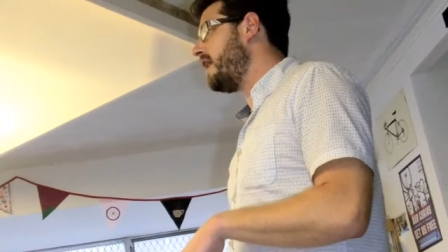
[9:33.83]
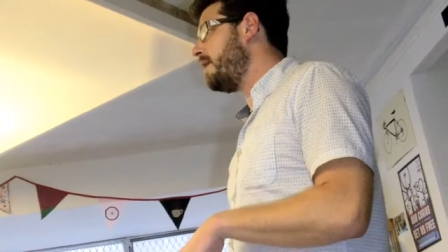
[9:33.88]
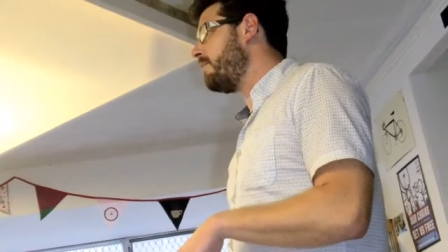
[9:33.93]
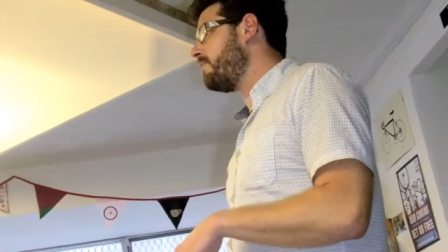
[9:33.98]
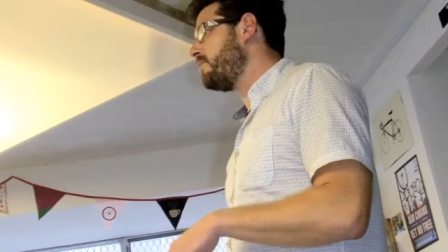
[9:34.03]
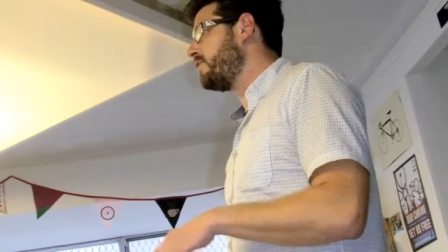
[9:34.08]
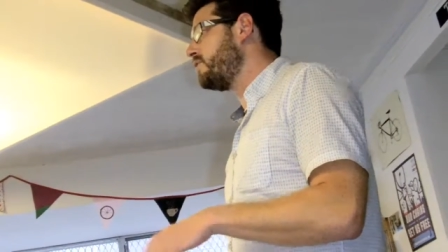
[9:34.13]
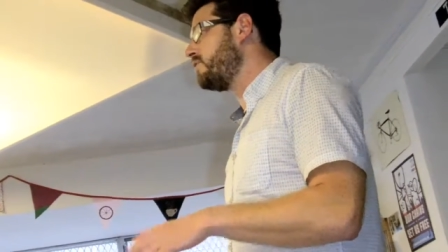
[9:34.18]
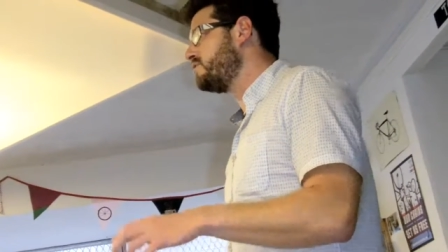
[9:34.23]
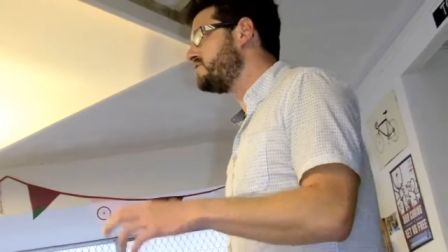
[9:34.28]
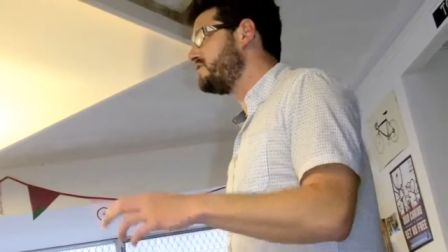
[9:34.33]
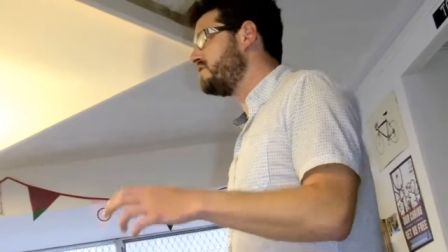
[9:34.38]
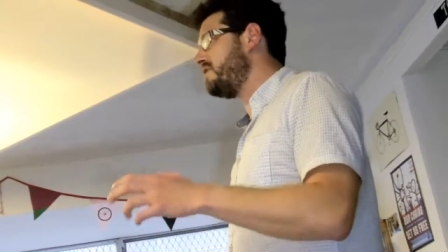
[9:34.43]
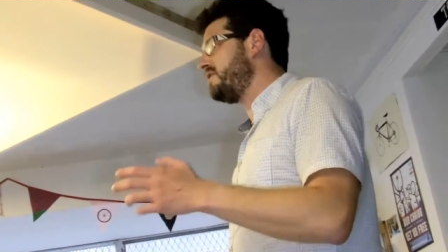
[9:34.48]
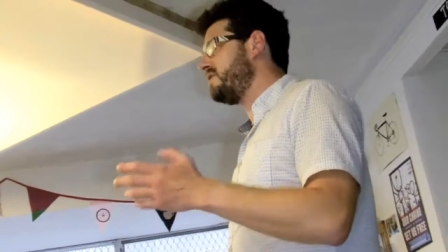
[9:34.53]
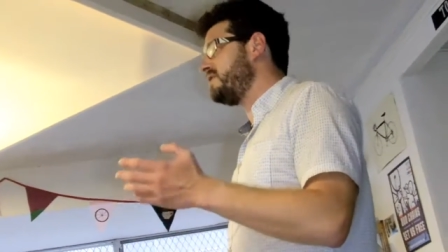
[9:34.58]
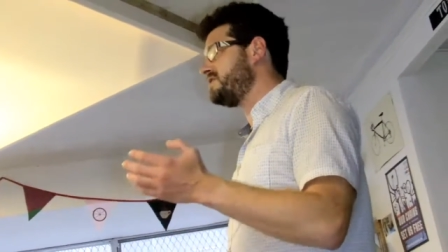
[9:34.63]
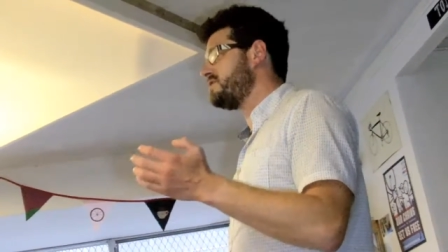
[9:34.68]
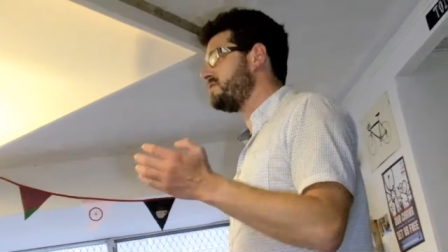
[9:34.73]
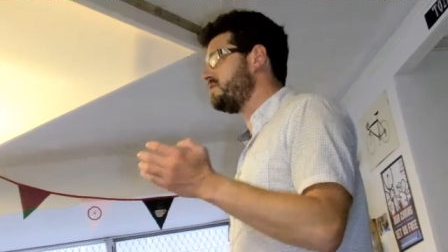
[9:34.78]
But also
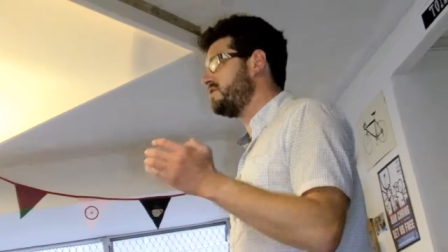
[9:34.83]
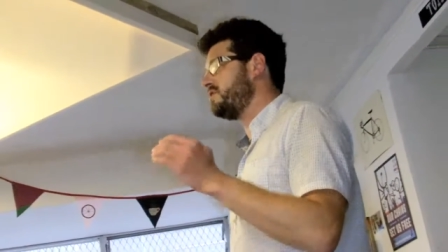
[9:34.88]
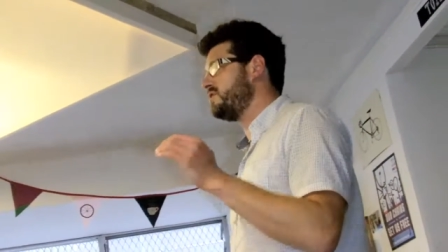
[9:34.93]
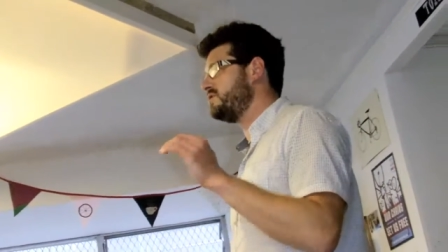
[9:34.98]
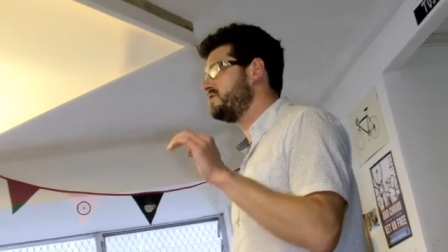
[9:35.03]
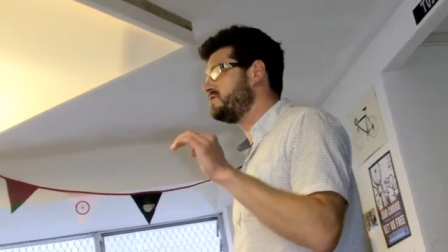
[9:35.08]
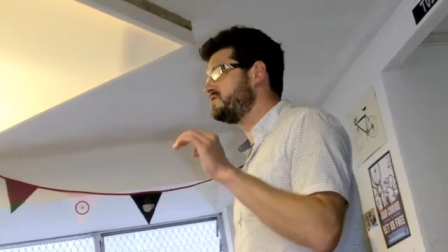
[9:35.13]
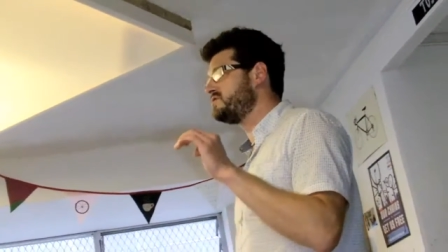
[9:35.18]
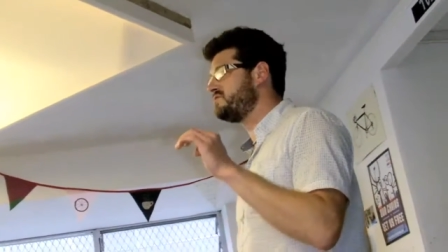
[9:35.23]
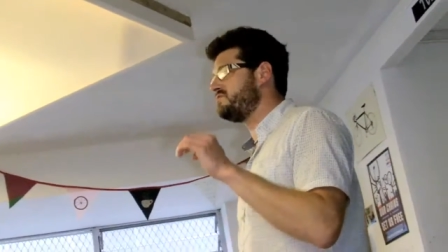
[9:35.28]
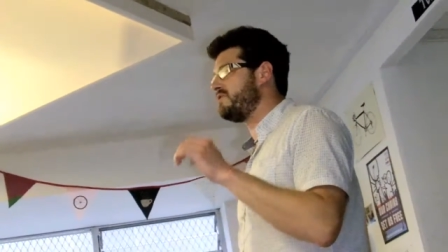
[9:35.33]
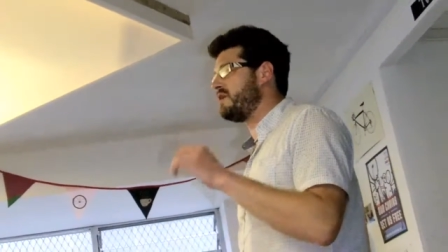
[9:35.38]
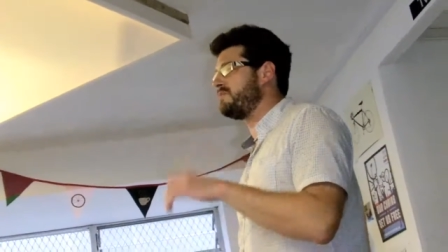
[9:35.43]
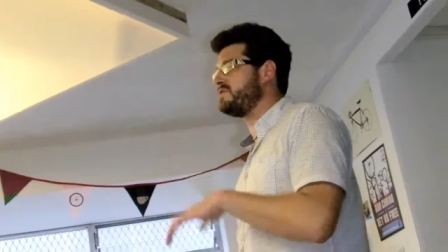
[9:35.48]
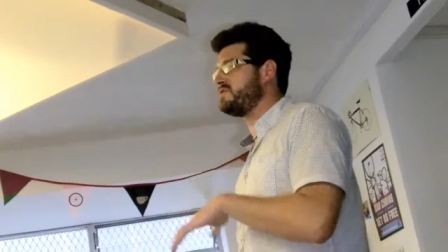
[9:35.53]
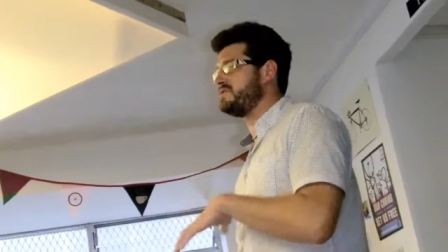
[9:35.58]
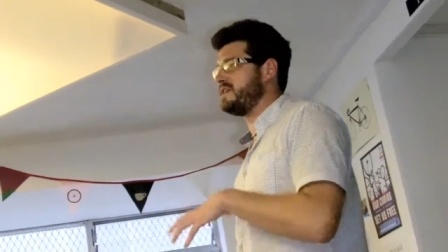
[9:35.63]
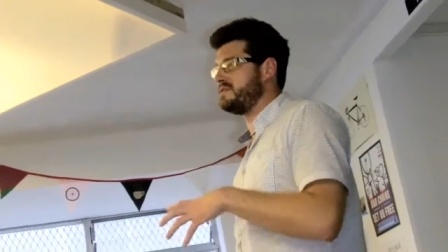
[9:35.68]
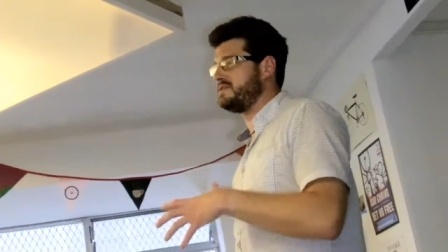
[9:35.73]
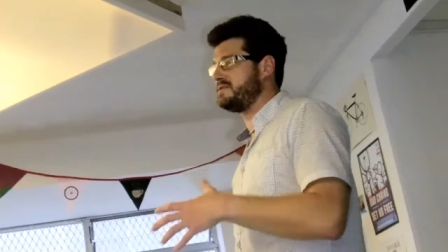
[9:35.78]
they need someone who's
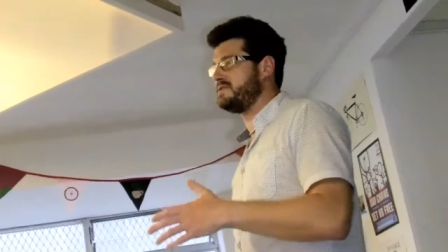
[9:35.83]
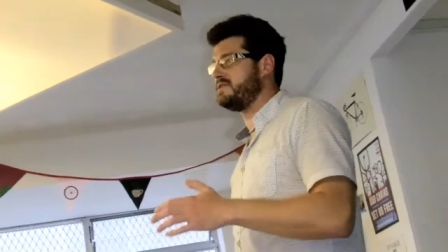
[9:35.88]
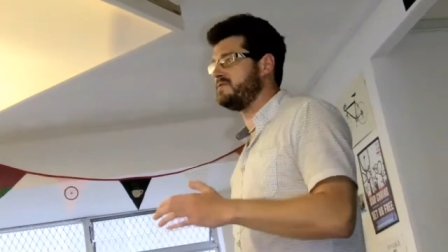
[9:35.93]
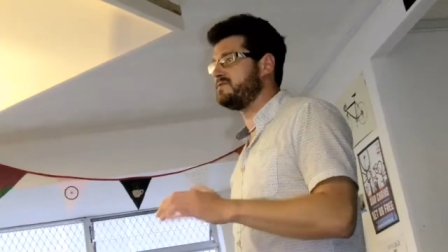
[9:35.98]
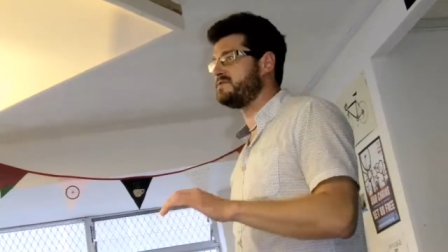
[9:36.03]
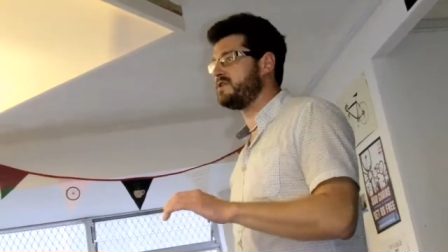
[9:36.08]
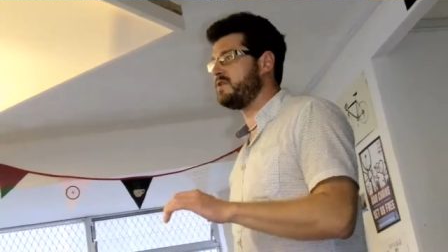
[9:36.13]
representative,